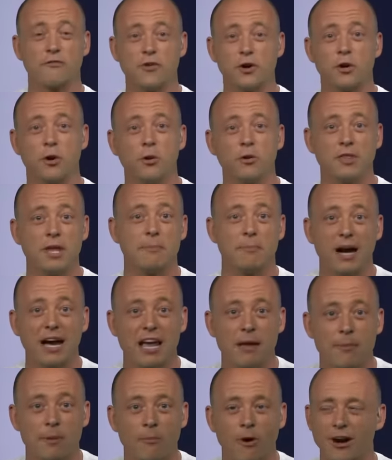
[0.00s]
foothold in that
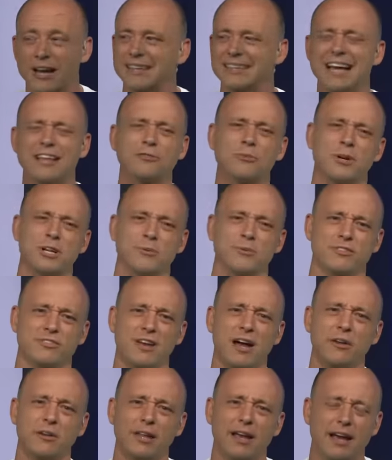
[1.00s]
Miami market. That's what it would
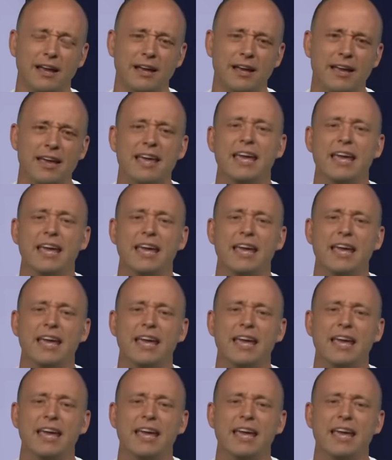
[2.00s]
sound like.